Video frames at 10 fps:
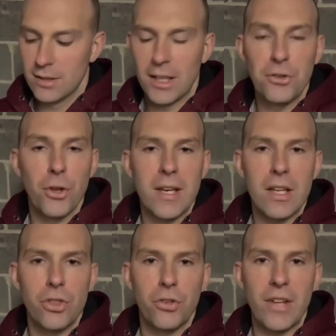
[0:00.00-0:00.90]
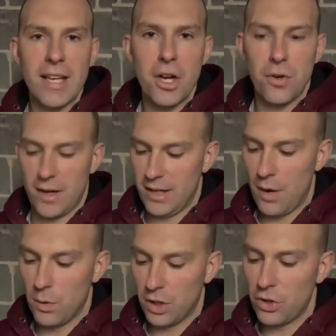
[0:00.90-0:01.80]
Let's look at the second crown
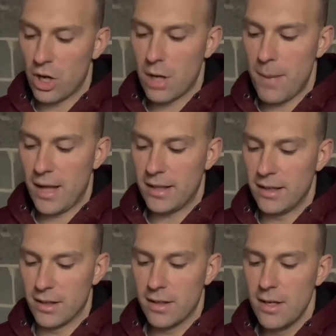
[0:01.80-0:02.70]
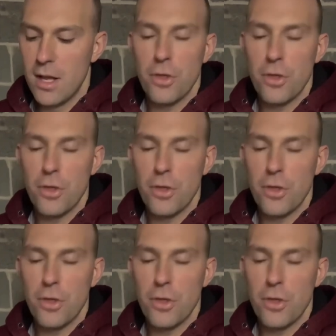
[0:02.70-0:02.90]
I want to talk about here,